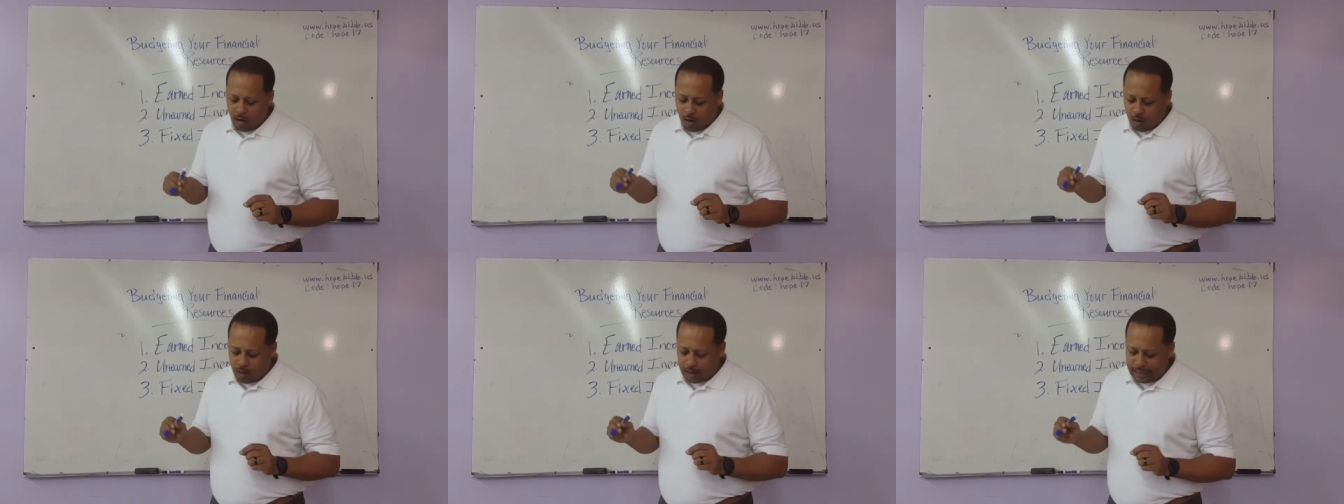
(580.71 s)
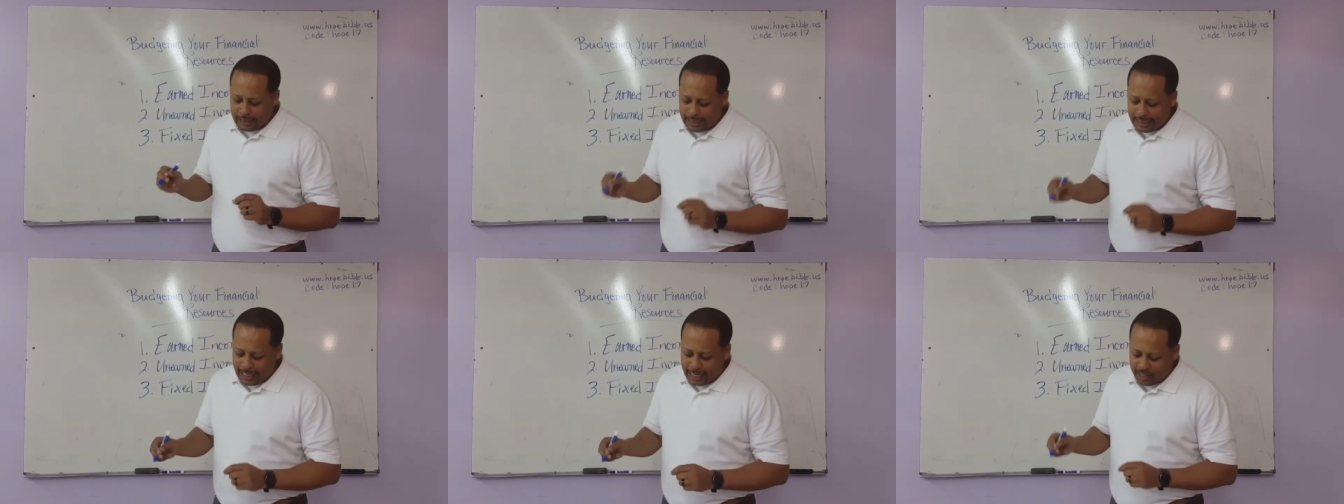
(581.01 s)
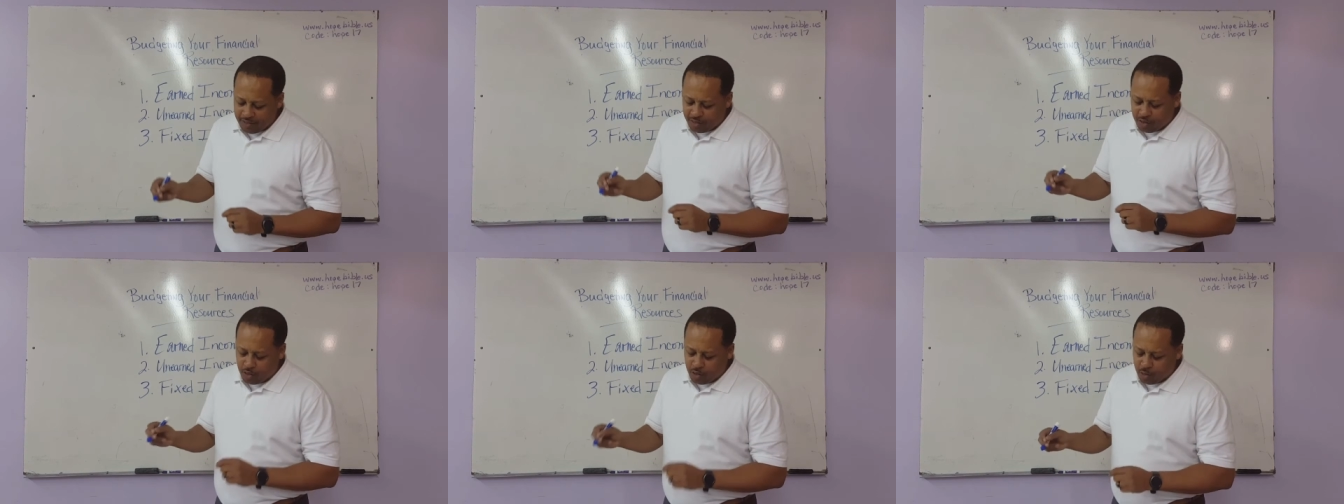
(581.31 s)
or
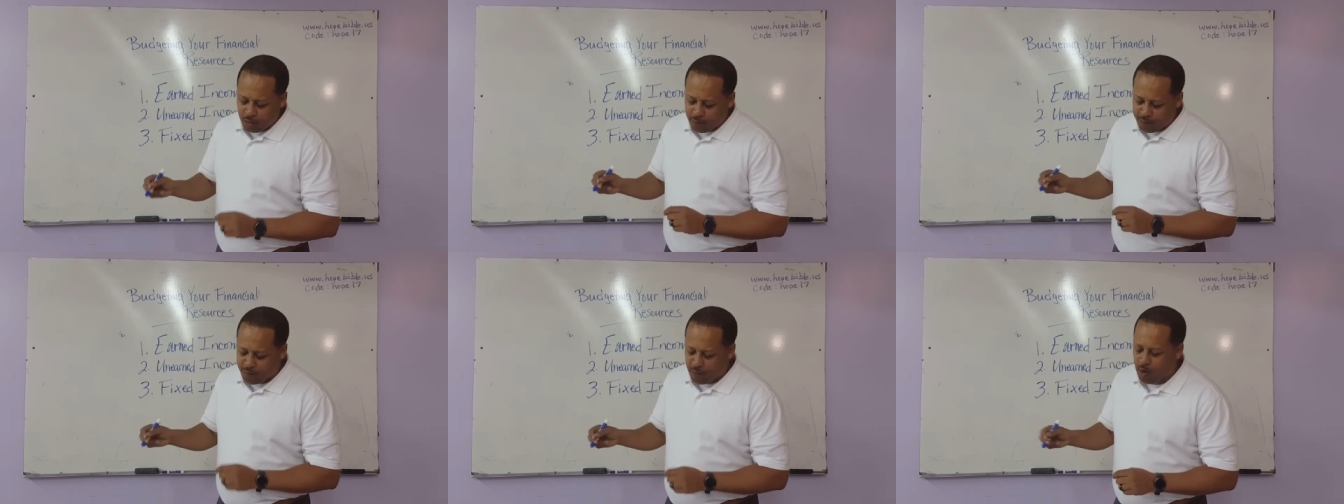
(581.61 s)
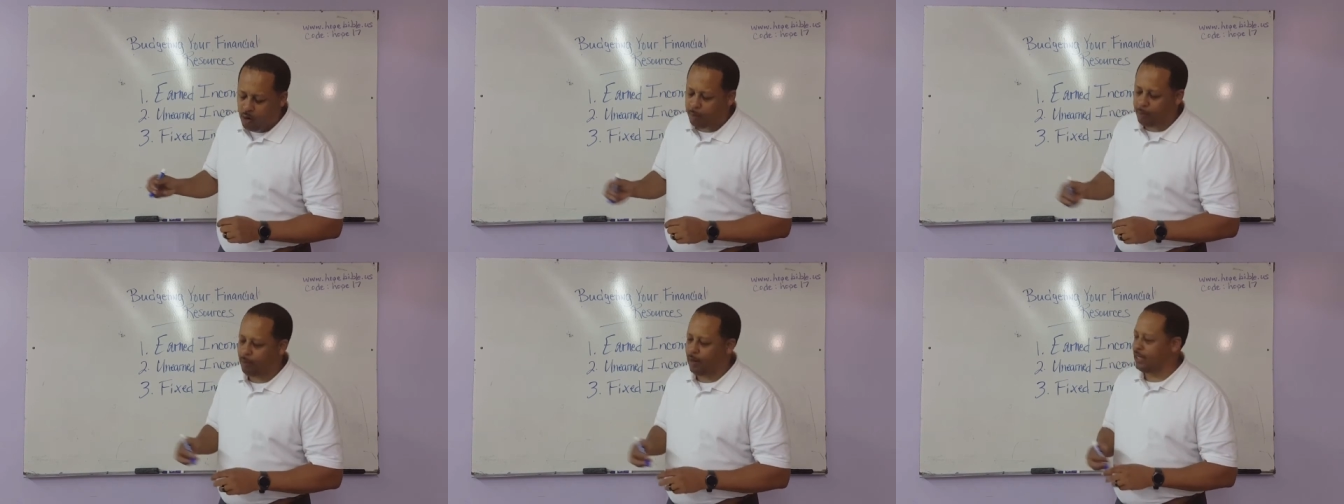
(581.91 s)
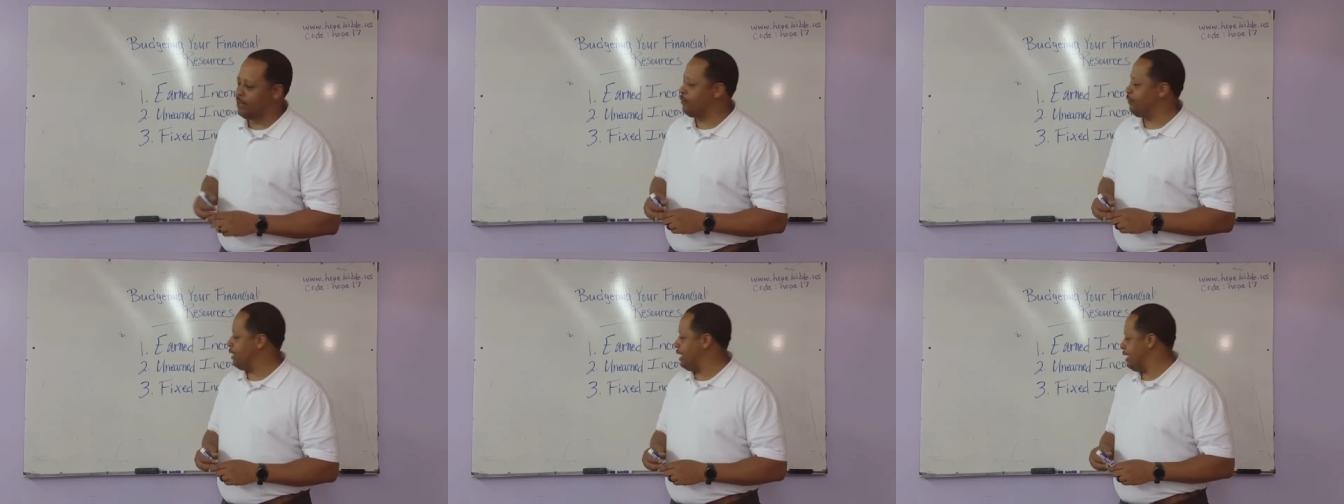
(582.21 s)
less uniform
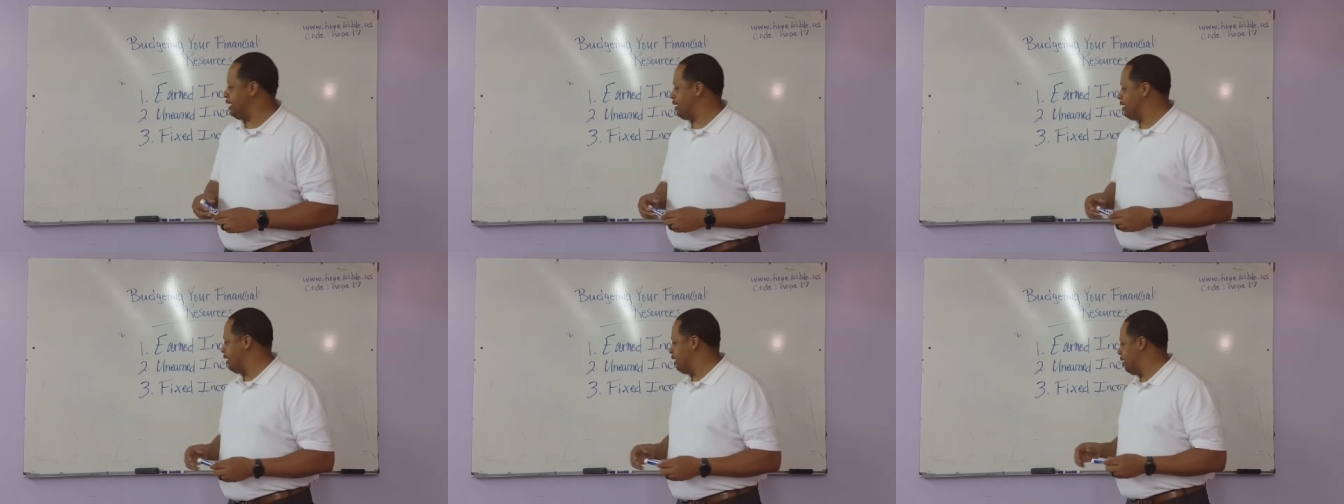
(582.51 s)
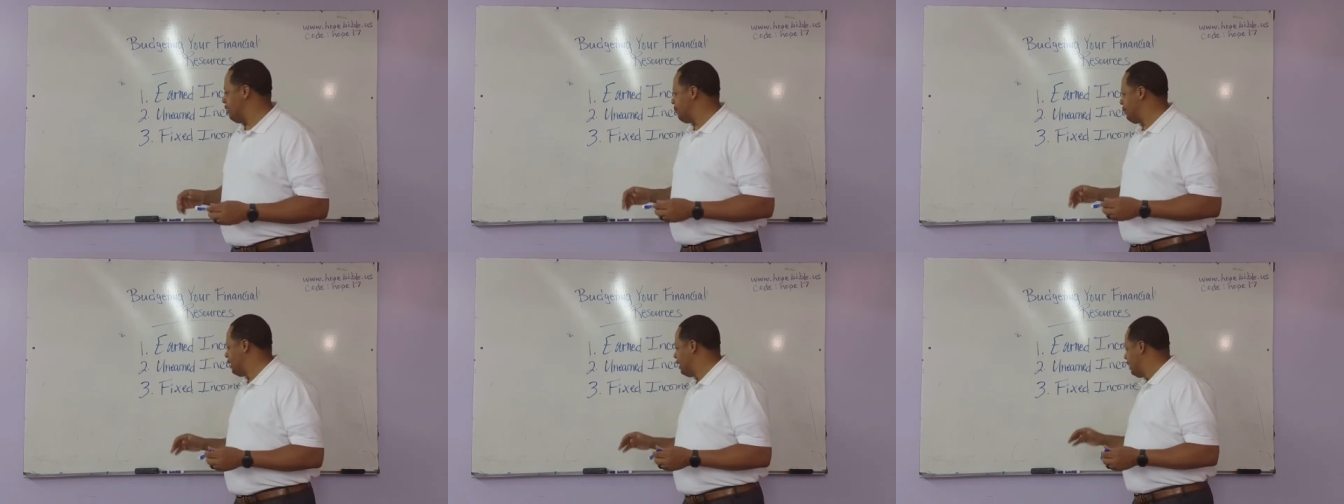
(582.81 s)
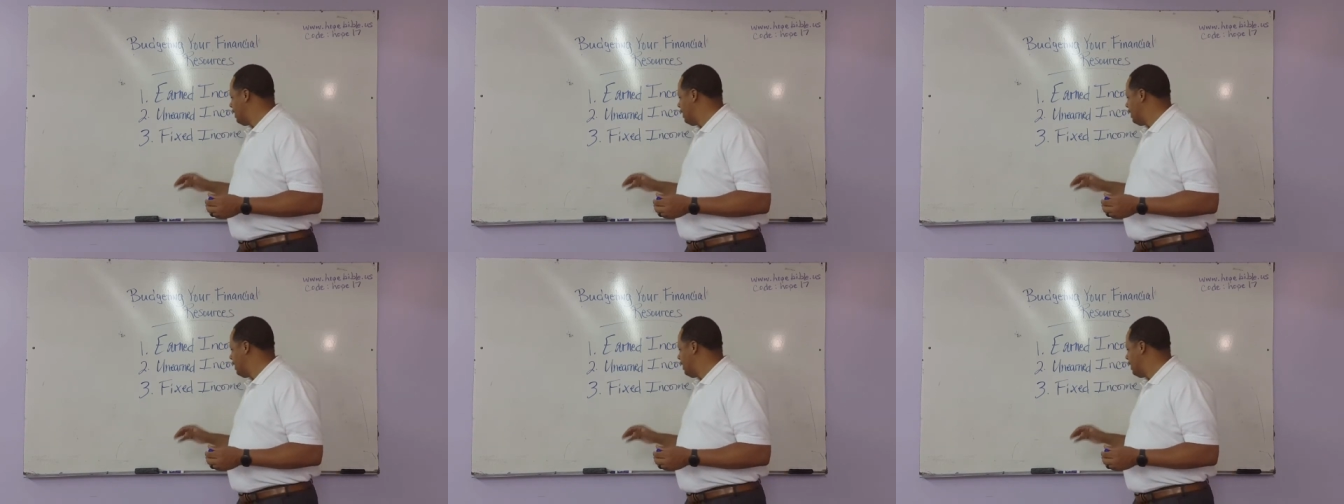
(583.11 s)
rate of income.